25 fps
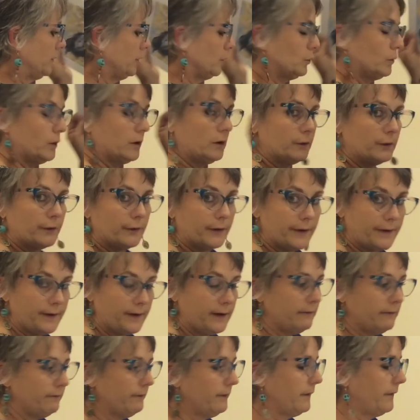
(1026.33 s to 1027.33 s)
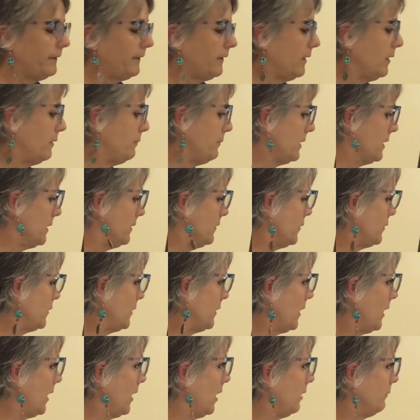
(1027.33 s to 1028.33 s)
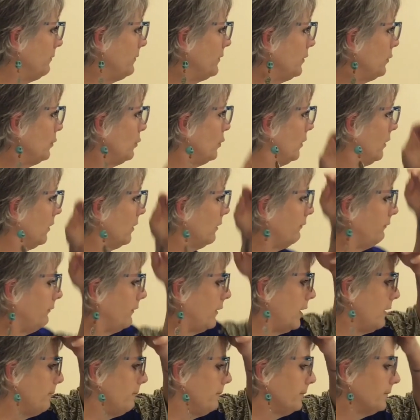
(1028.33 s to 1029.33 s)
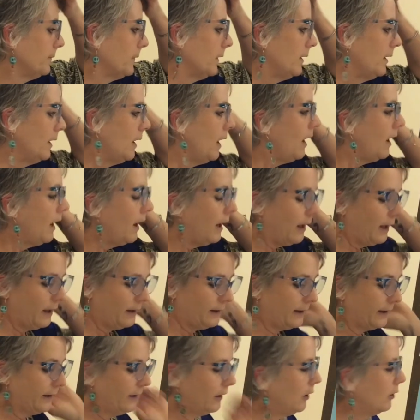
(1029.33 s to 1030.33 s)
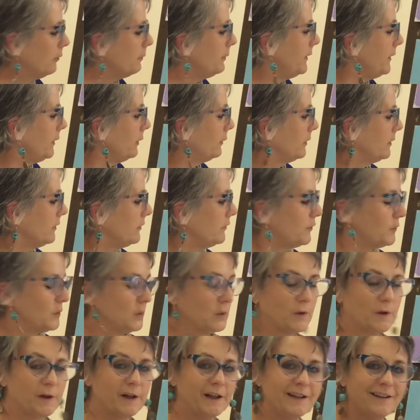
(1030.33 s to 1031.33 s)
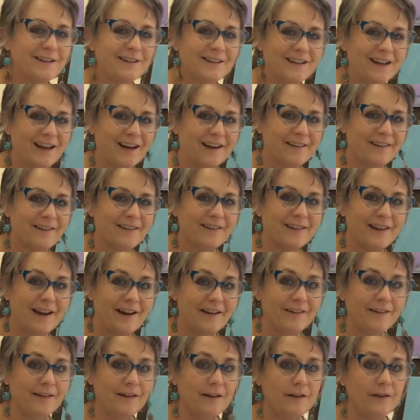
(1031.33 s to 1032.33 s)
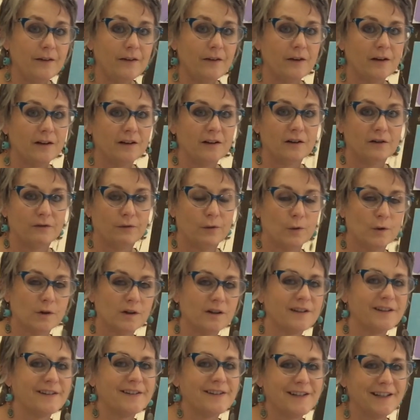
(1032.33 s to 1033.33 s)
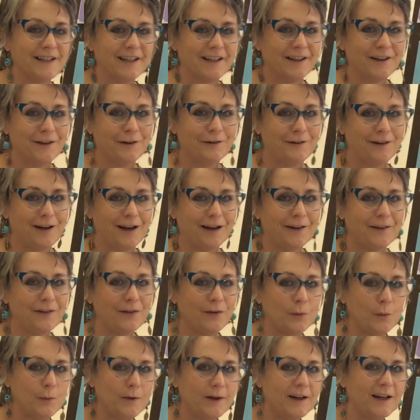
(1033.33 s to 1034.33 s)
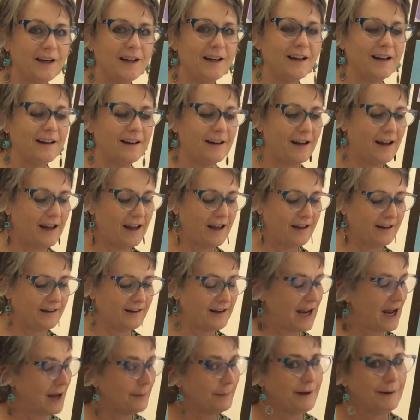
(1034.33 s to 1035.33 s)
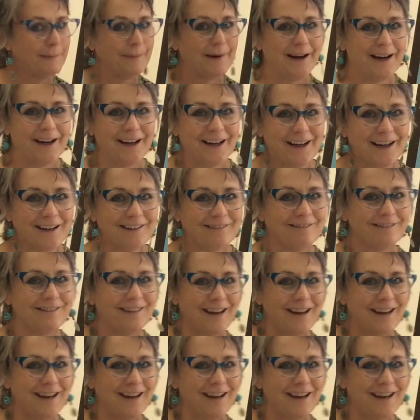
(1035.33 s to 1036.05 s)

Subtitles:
You will receive this image to work from. And I hope you enjoyed today's lessons. I look forward to seeing you next week, and happy painting.